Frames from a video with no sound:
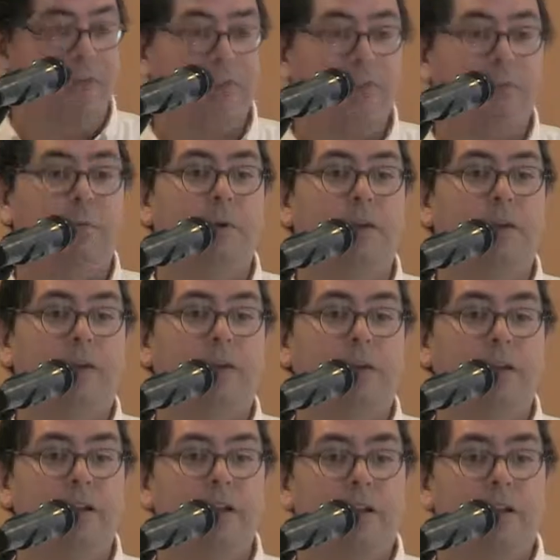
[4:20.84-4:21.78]
have this experience
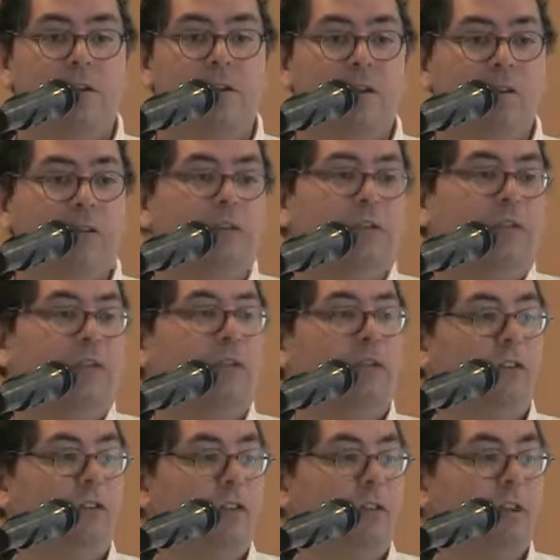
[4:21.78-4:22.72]
that your
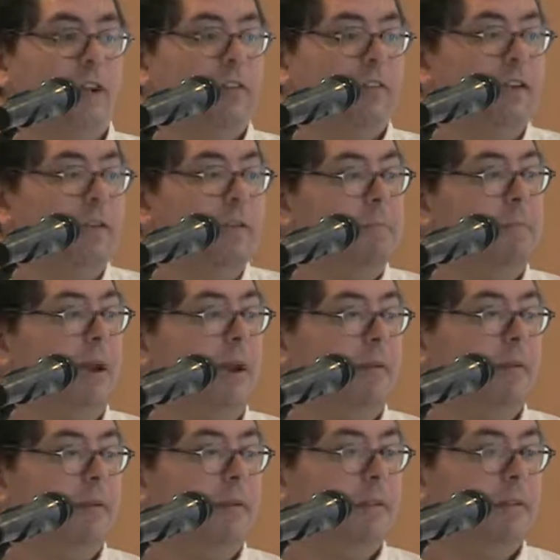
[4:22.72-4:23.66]
research has an
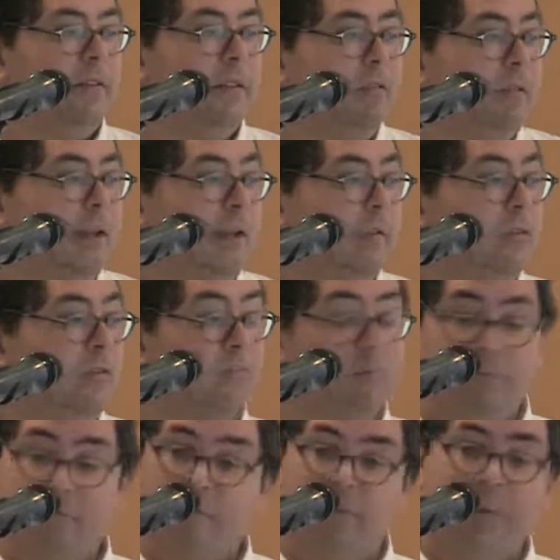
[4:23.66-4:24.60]
impact, sometimes
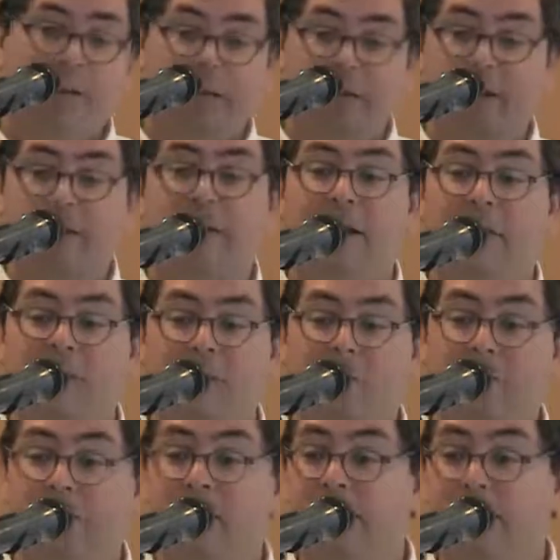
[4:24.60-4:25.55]
many years
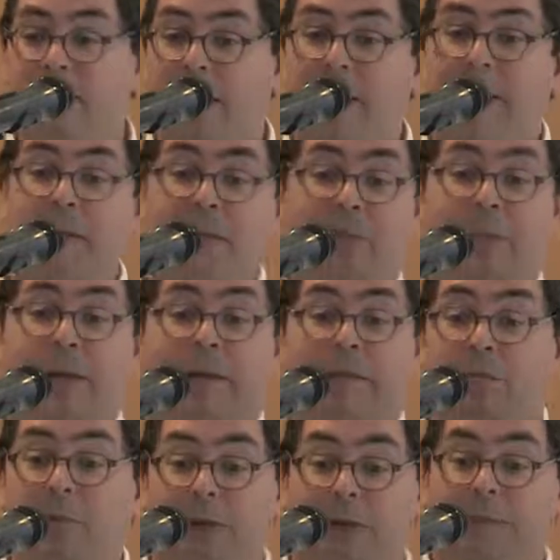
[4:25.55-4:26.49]
afterward, in
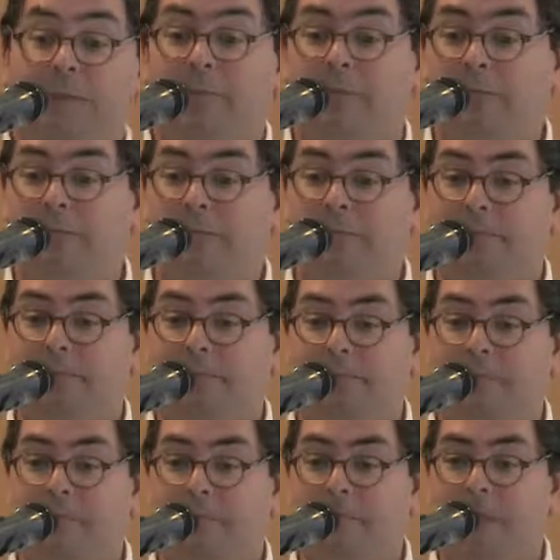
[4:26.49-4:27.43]
unexpected ways.
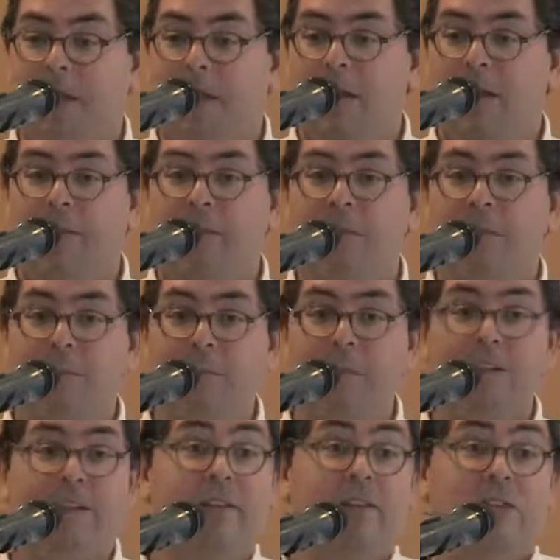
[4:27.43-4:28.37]
Does not
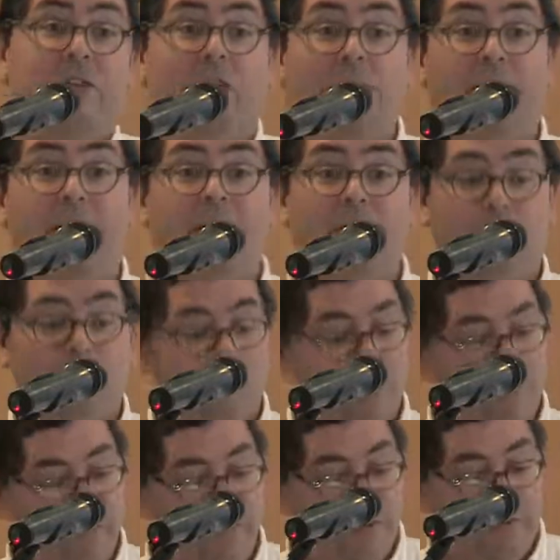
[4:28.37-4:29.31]
mean it is not
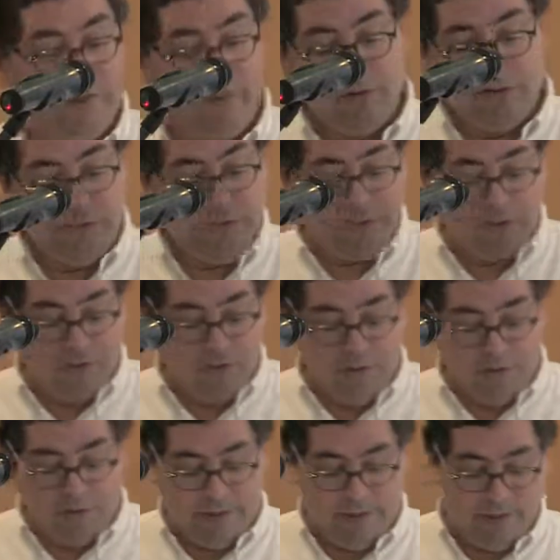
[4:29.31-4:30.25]
valuable, just we don't
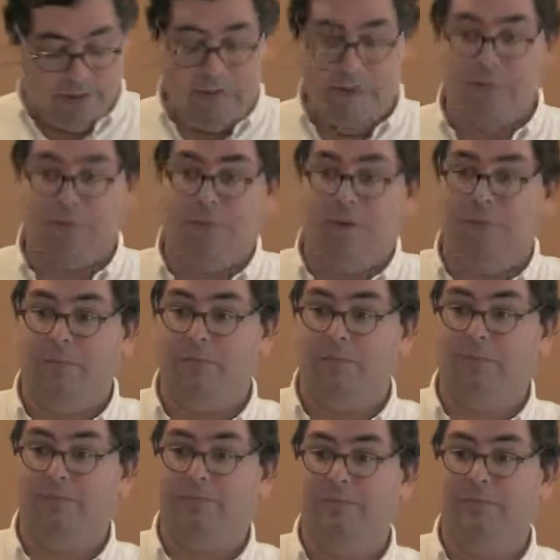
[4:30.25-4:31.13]
know where it comes from.